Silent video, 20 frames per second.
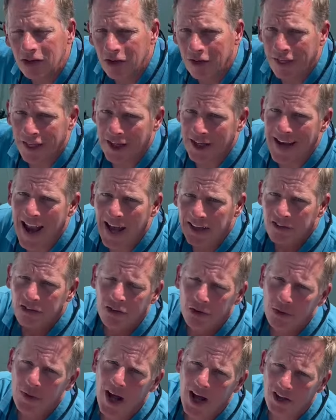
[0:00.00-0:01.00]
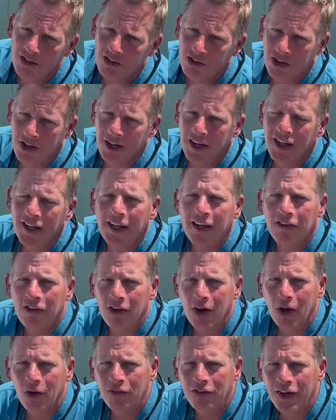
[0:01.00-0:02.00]
So the next 2 knots you're going to need
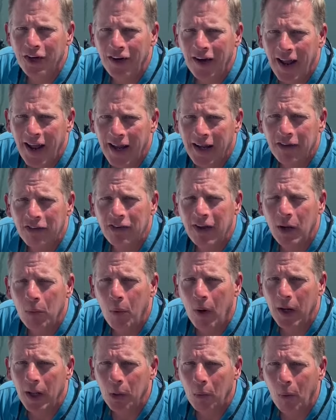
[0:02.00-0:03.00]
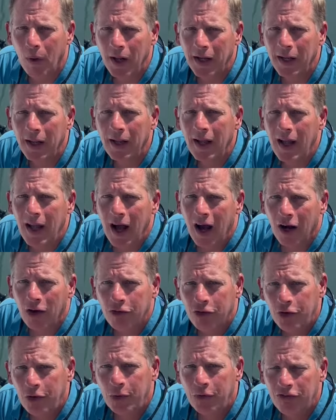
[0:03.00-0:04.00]
to know for your ASA 101 are
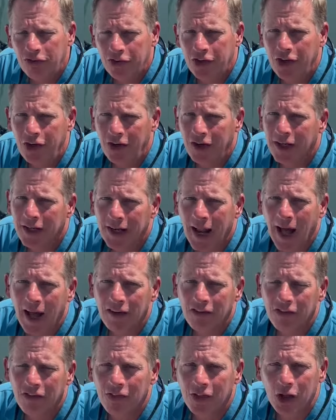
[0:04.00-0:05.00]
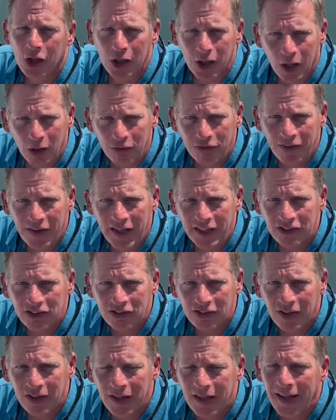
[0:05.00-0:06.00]
2 securing knots, the clove
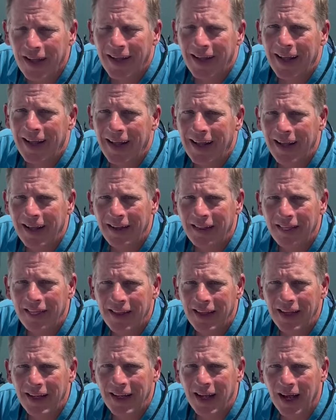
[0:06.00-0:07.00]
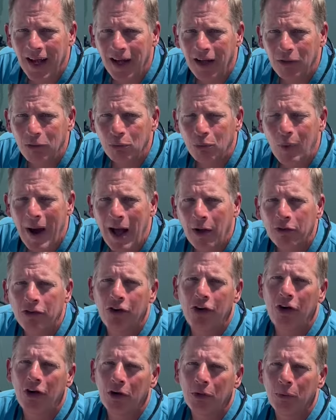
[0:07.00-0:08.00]
hitch and the round
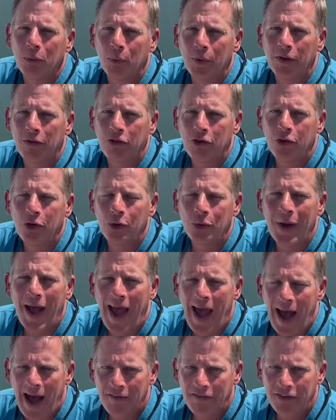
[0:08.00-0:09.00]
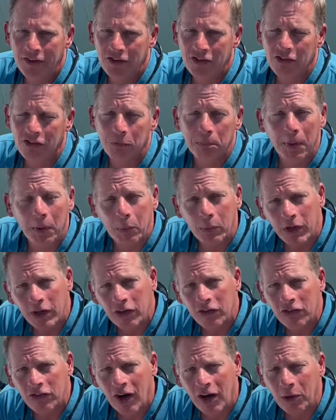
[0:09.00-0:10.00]
turn with 2 half hitches. But we're going
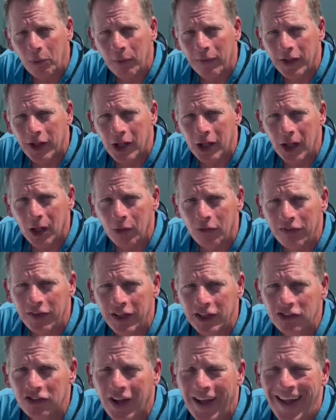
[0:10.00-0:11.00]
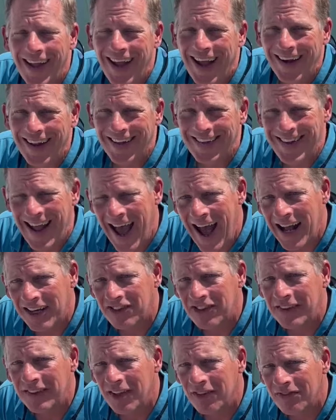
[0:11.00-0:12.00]
to start with the clove hitch and
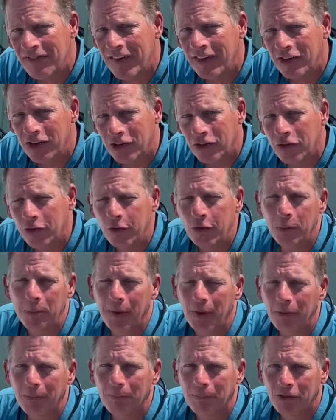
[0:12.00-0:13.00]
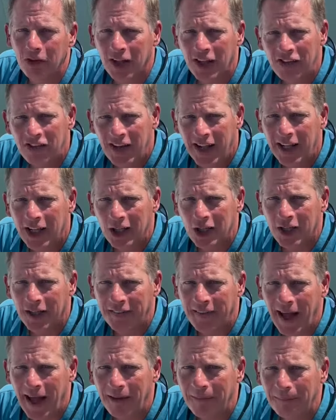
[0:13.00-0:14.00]
attaching the fender to the boat. So let's take a look
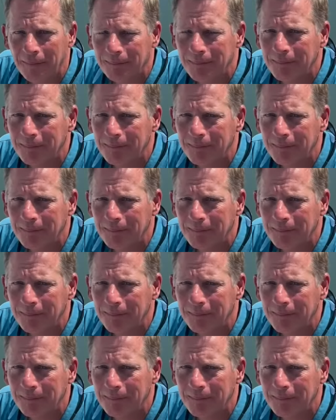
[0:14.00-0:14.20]
at that.